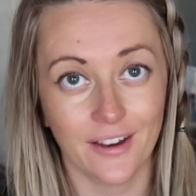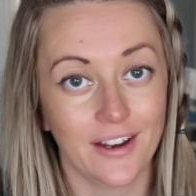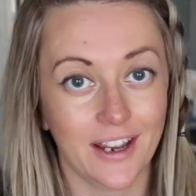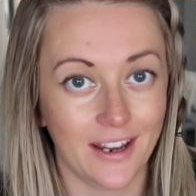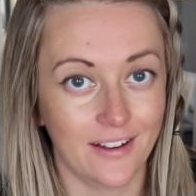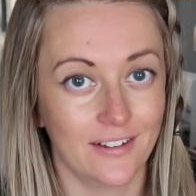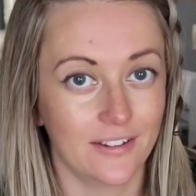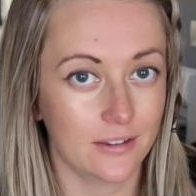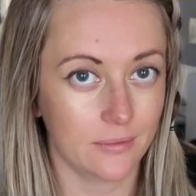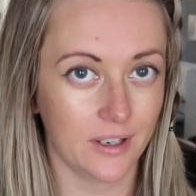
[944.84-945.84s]
Okay,
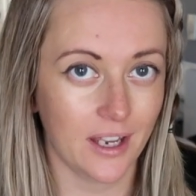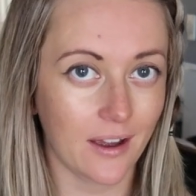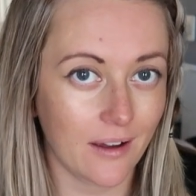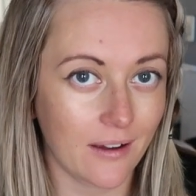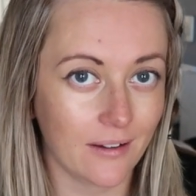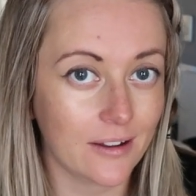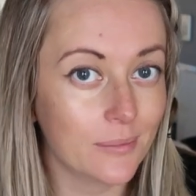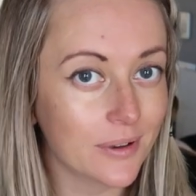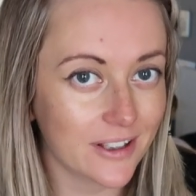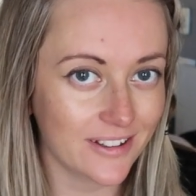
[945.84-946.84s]
so we are
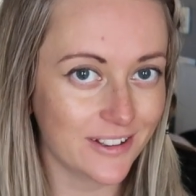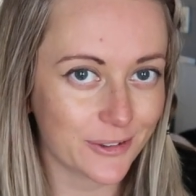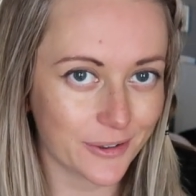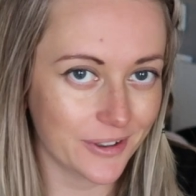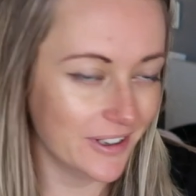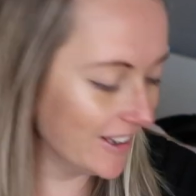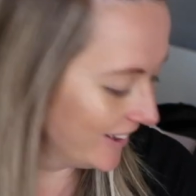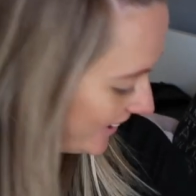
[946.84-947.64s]
completely drawn.